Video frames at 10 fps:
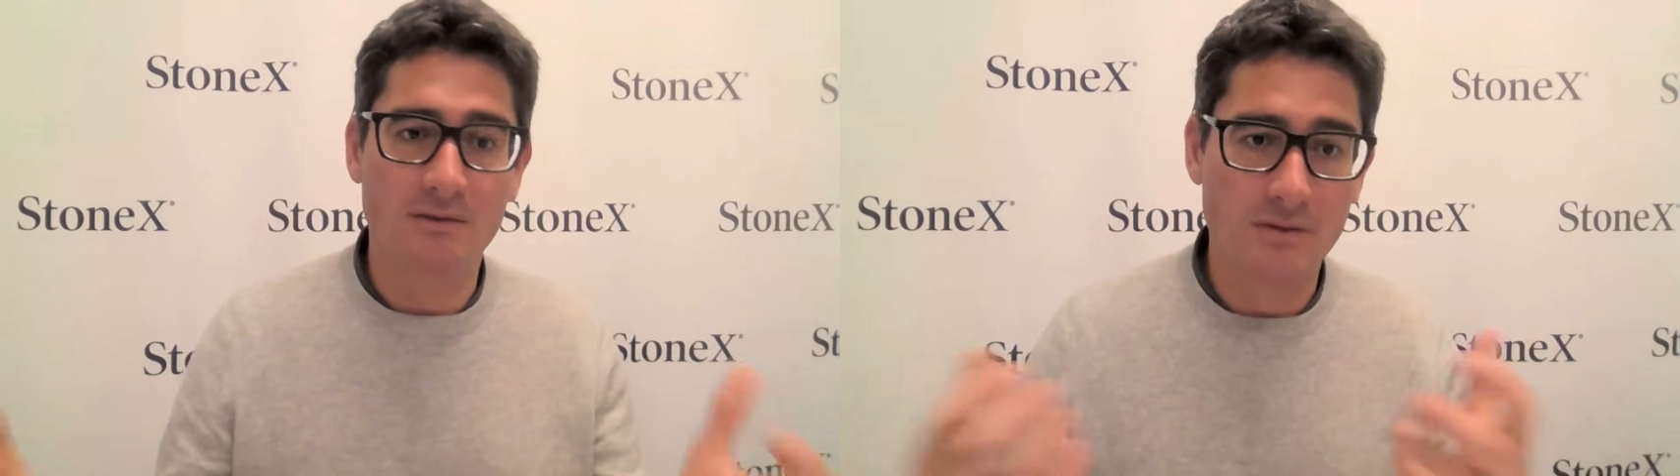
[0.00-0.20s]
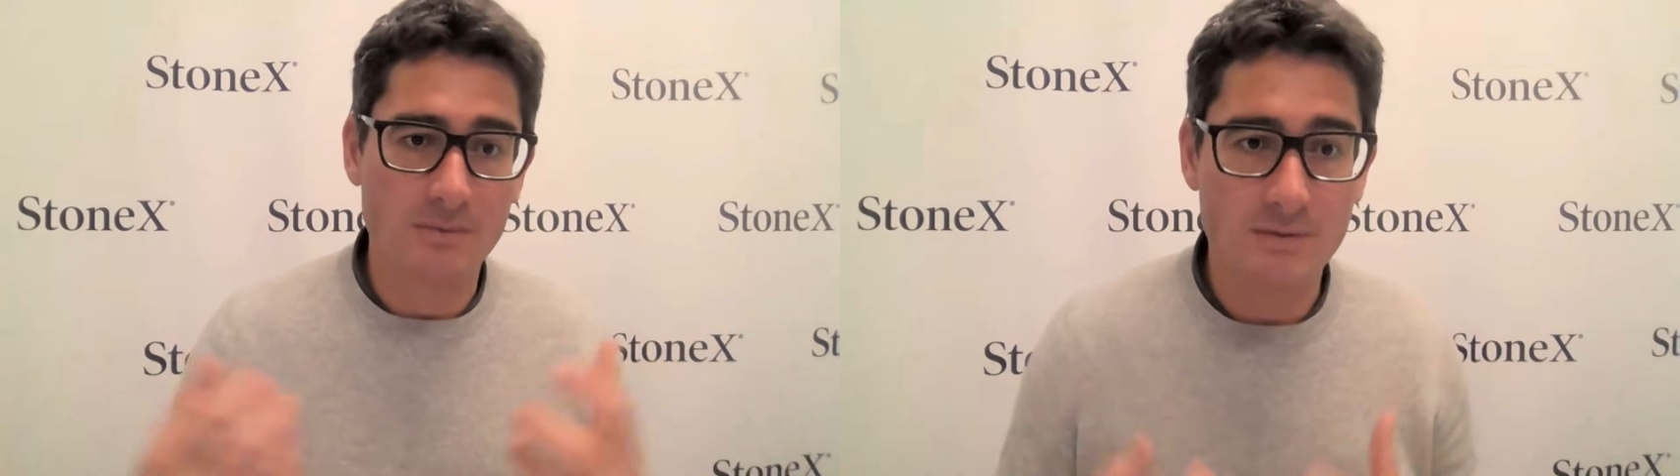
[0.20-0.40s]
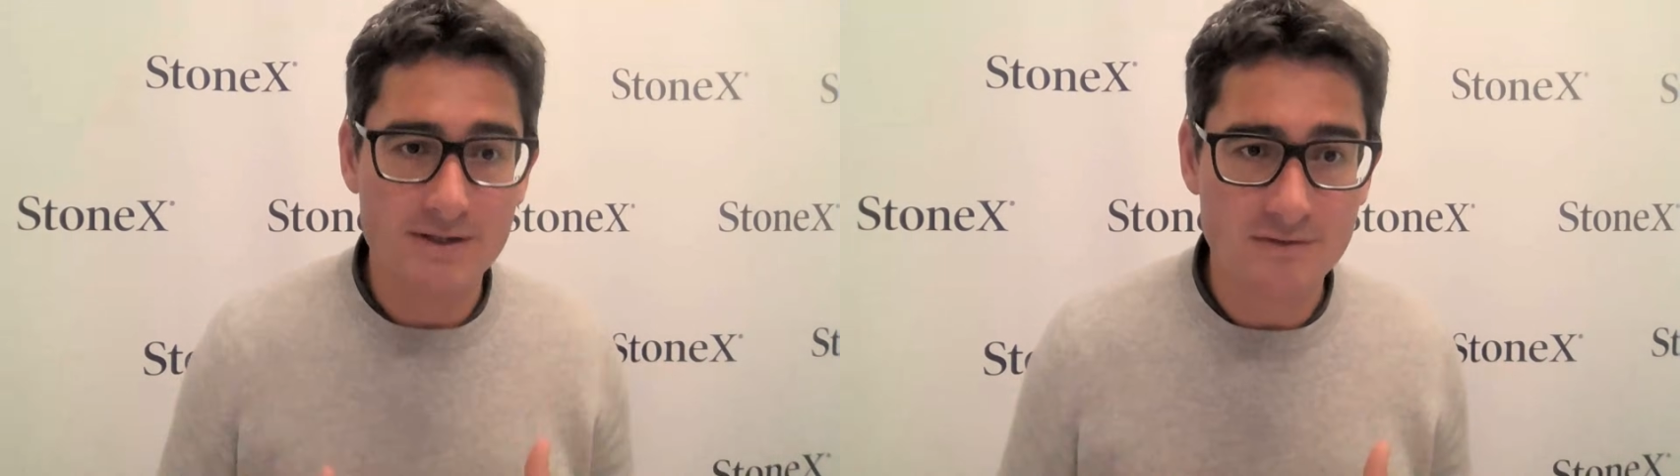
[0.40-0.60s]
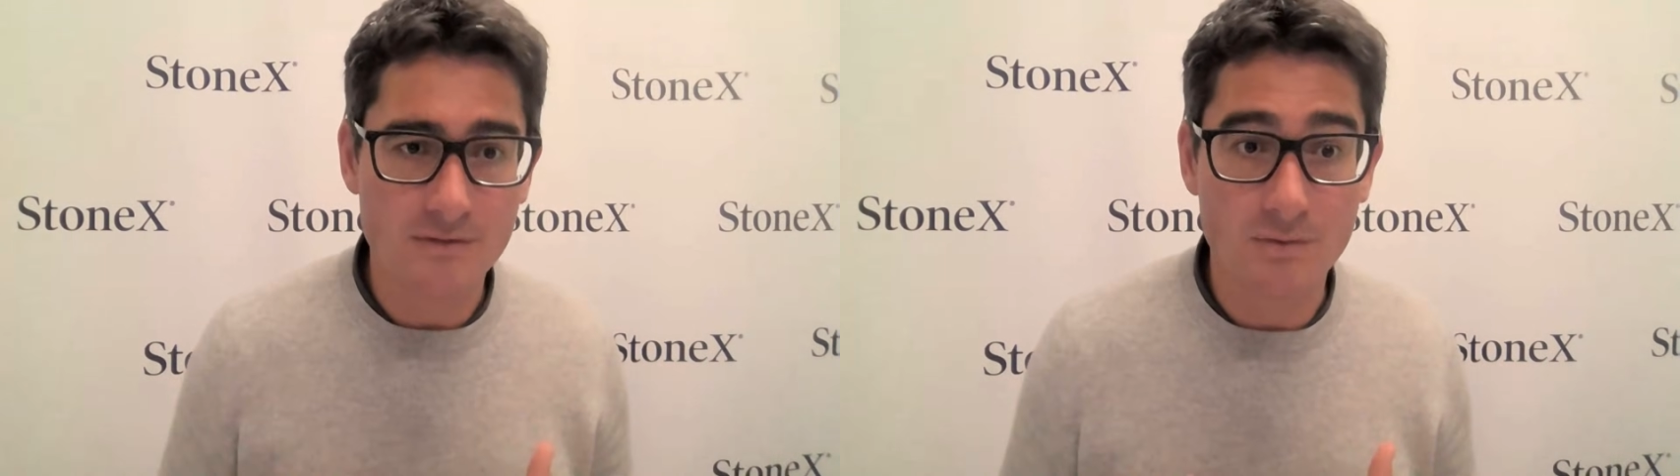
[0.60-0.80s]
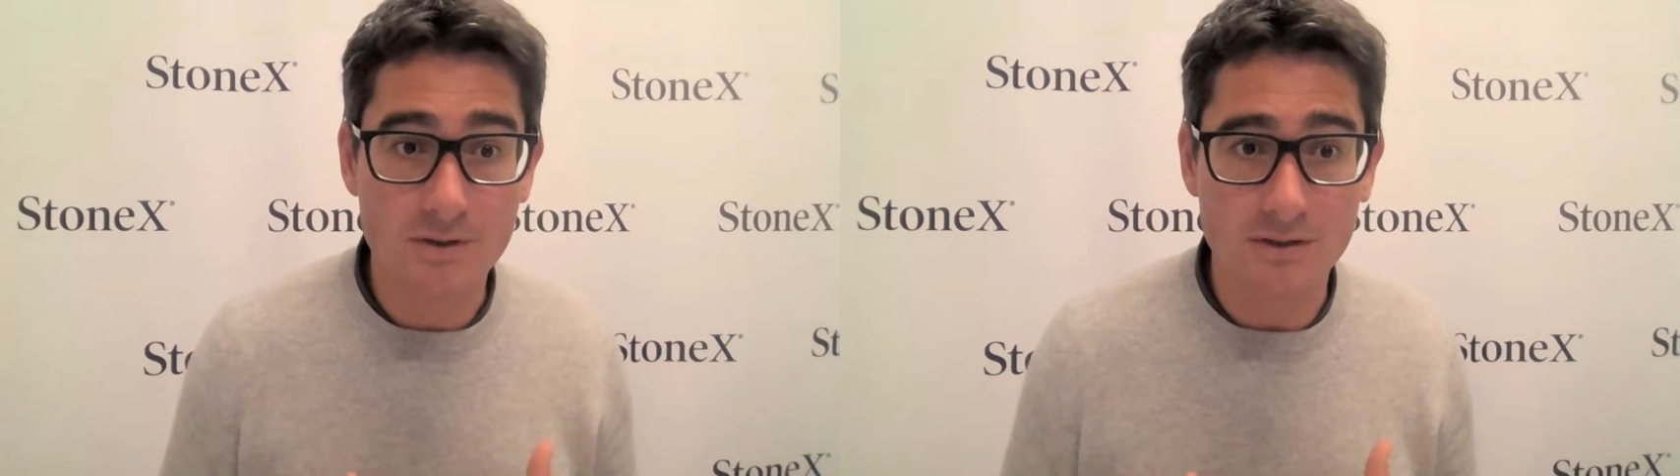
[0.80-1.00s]
from the rest of
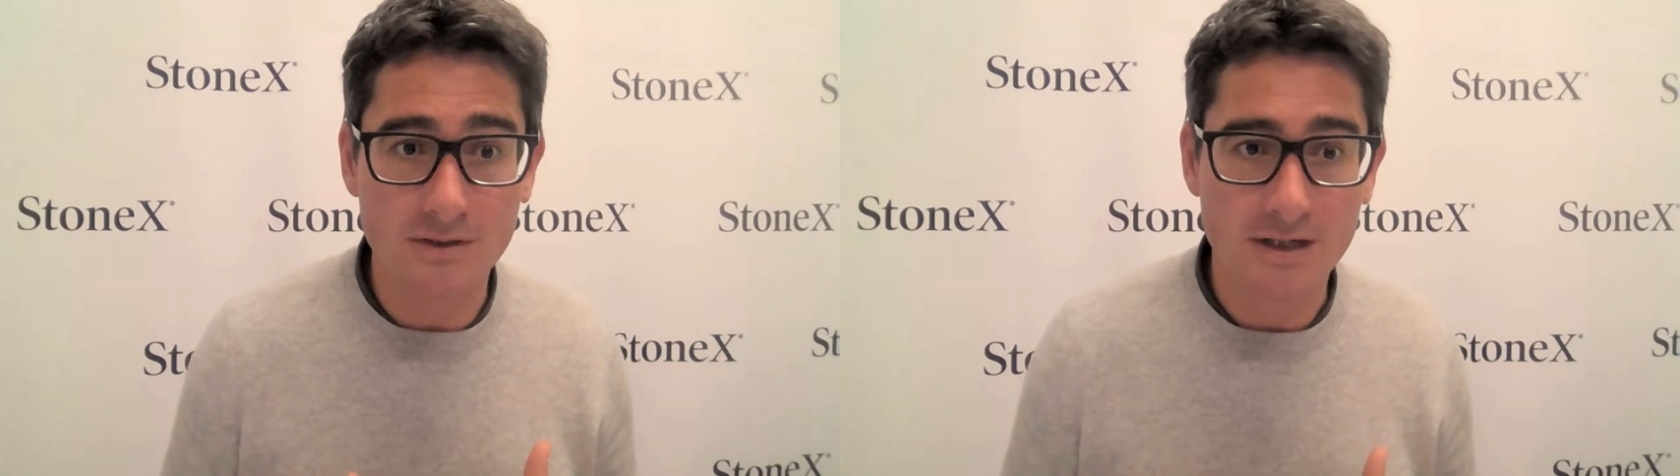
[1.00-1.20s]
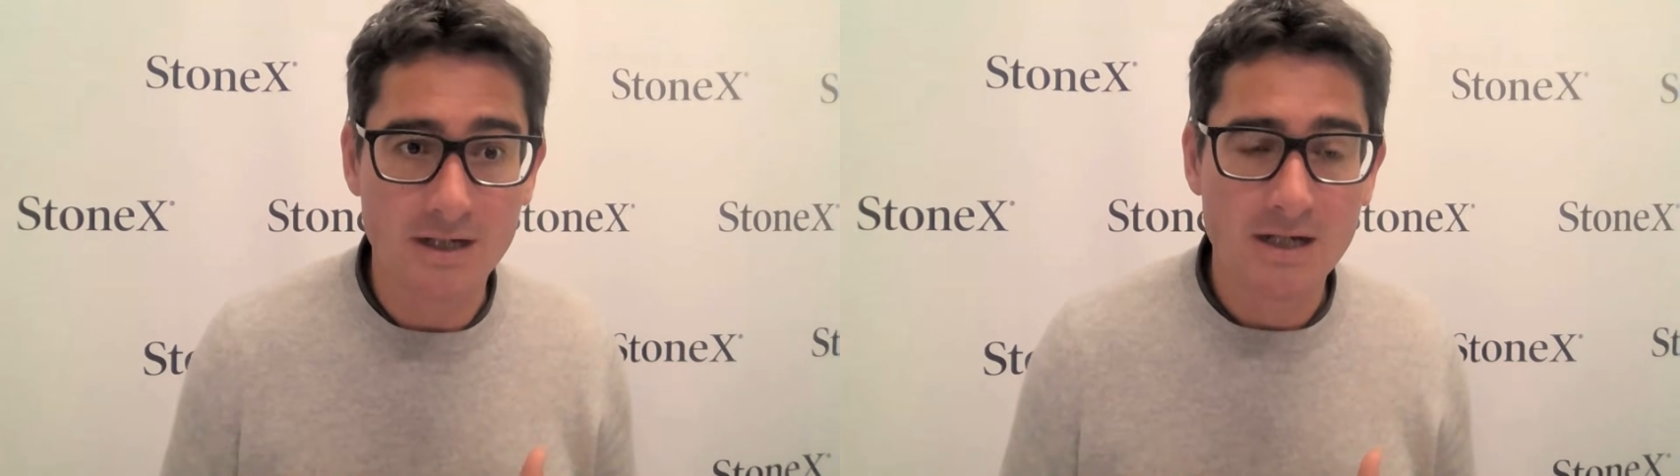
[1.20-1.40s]
the world,